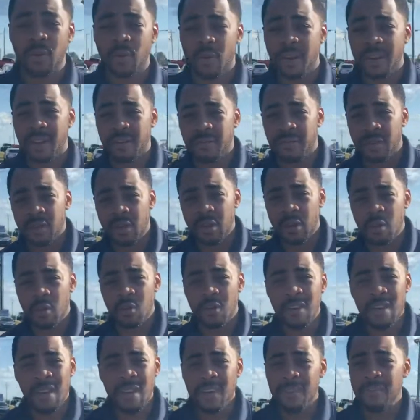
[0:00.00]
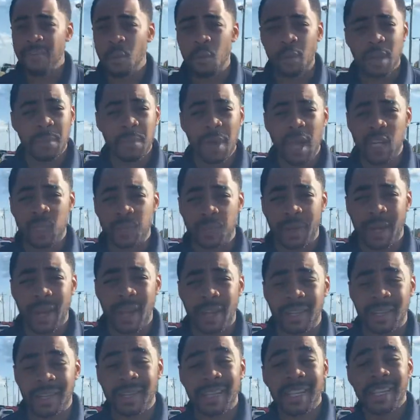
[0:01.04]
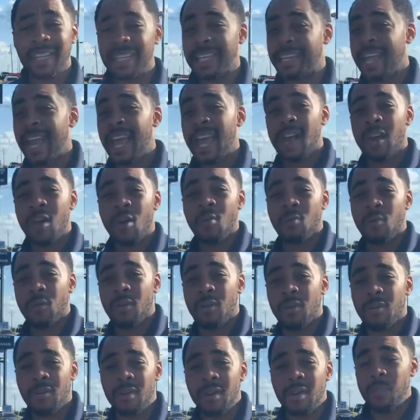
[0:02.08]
rated vehicle, 40 miles per gallon. You can't go wrong.